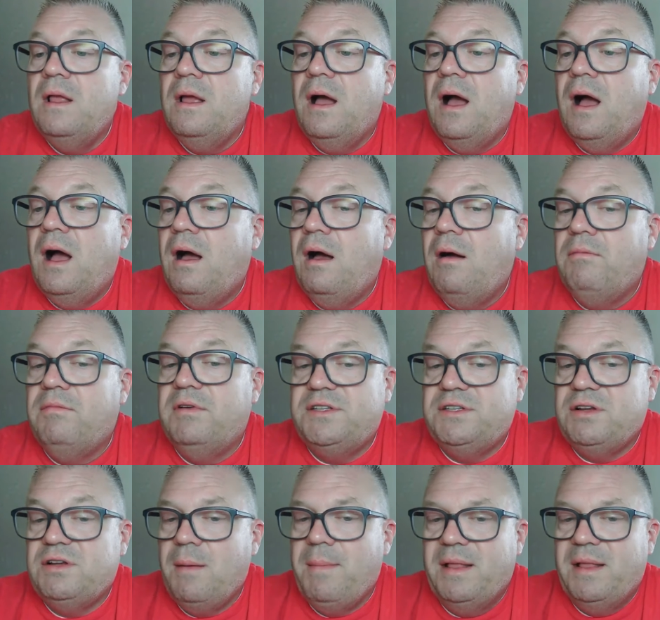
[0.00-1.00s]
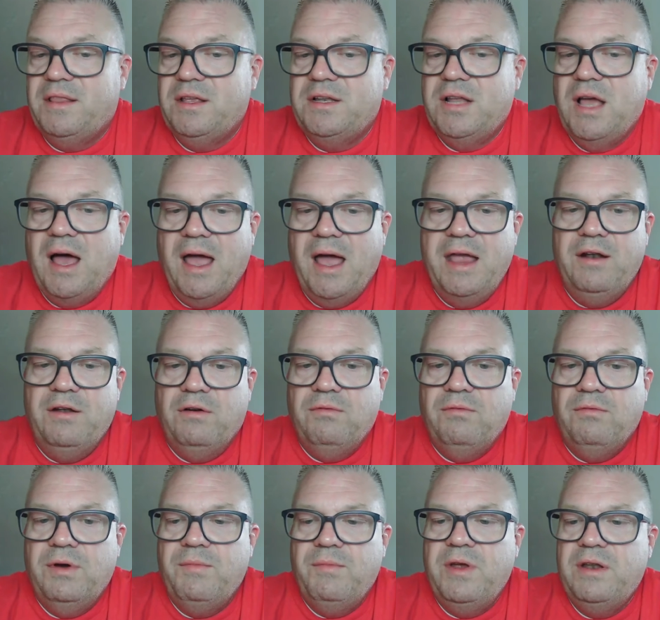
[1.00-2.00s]
Let's talk about the
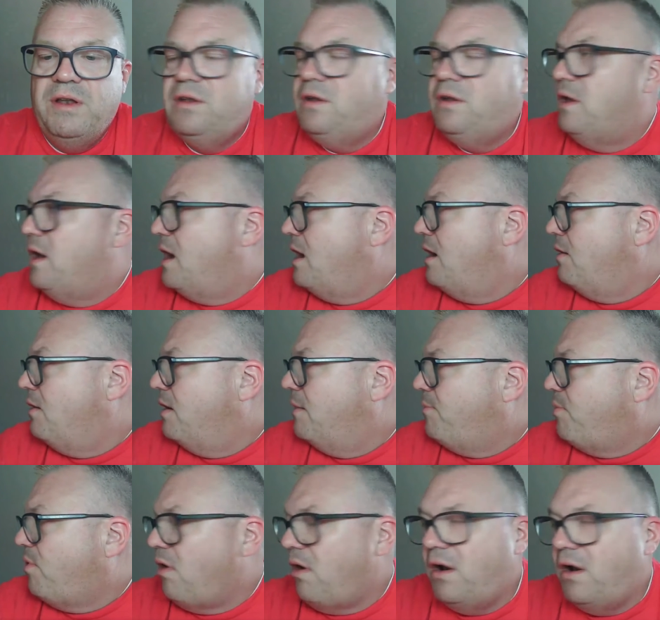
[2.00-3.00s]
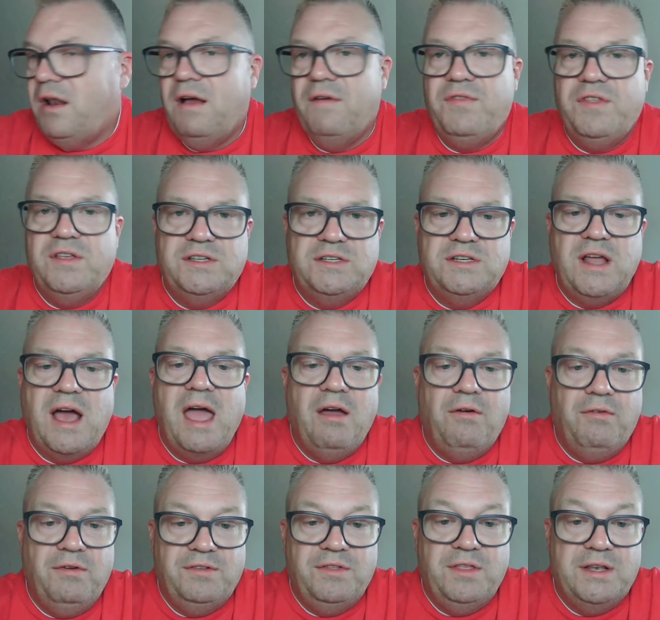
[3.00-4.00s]
title. When we part of the
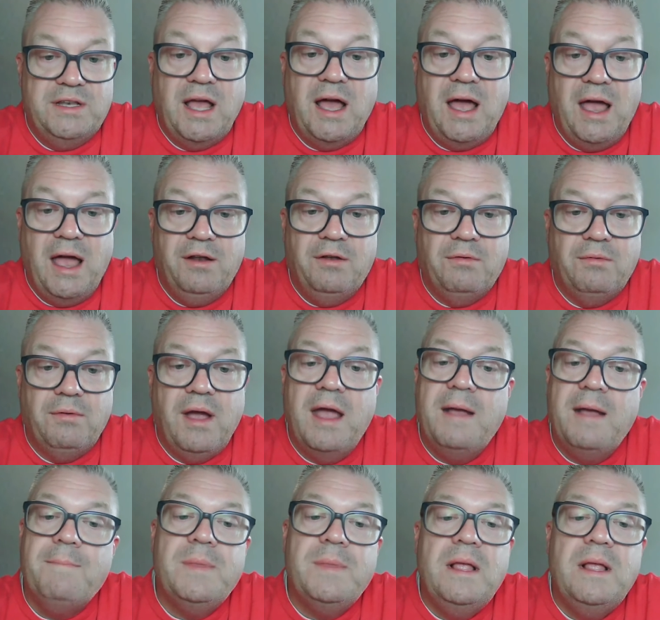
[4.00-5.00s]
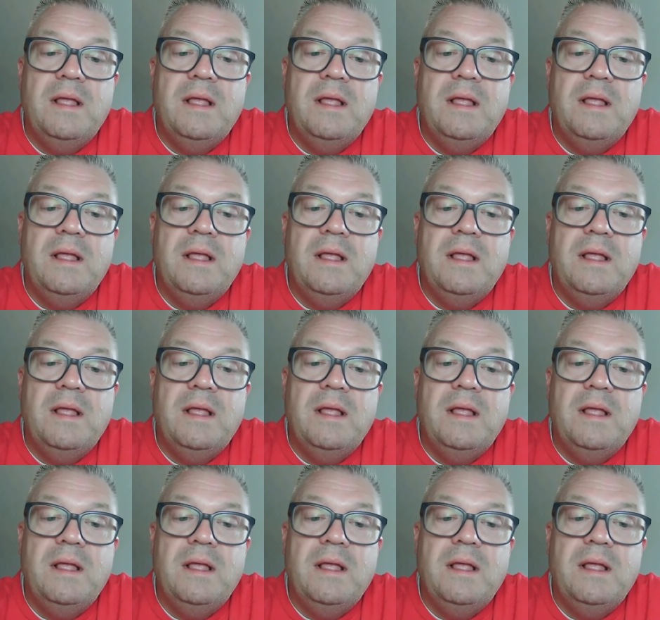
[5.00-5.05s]
style is the title, right?